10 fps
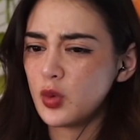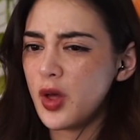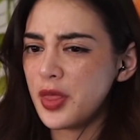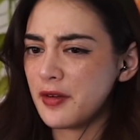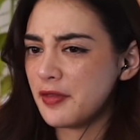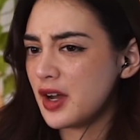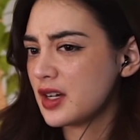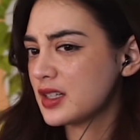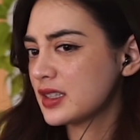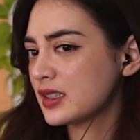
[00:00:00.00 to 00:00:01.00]
What the
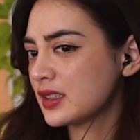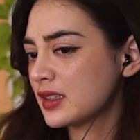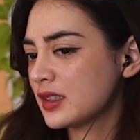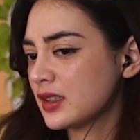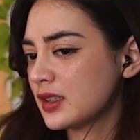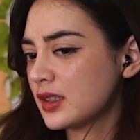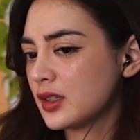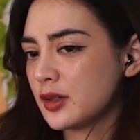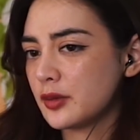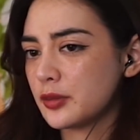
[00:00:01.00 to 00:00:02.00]
fuck?
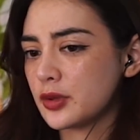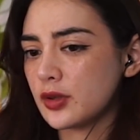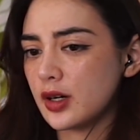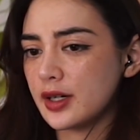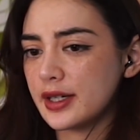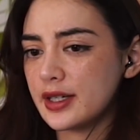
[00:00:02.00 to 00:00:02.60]
Right?